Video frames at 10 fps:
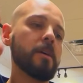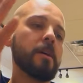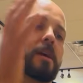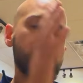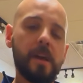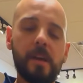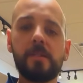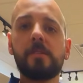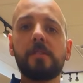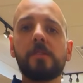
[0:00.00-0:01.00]

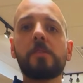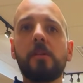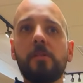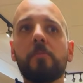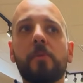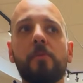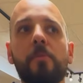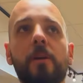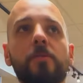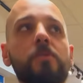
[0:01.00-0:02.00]
has the Stellium Pro
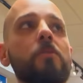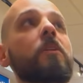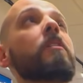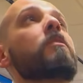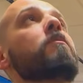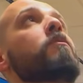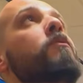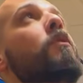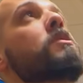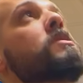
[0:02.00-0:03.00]
barrel. So length
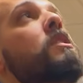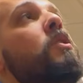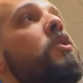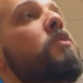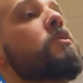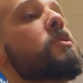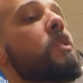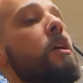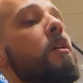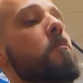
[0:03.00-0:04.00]
enforcing cones,
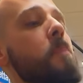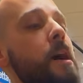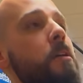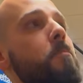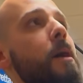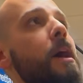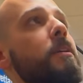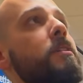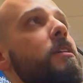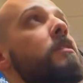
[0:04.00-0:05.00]
better
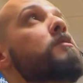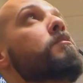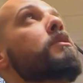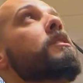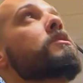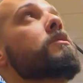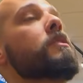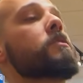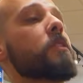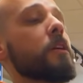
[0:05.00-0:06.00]
patterning is put into
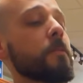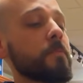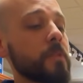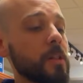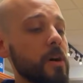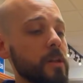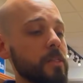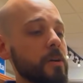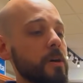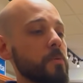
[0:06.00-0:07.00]
this gun. A lot of
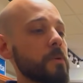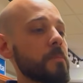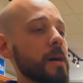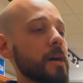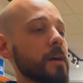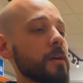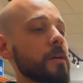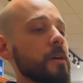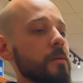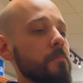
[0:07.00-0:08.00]
thought went behind
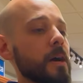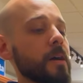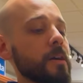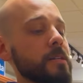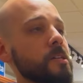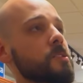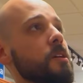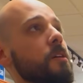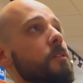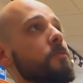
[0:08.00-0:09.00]
this
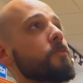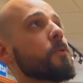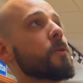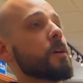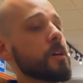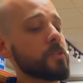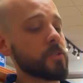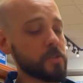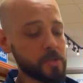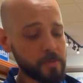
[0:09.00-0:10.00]
gun for
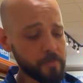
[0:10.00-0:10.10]
hunters.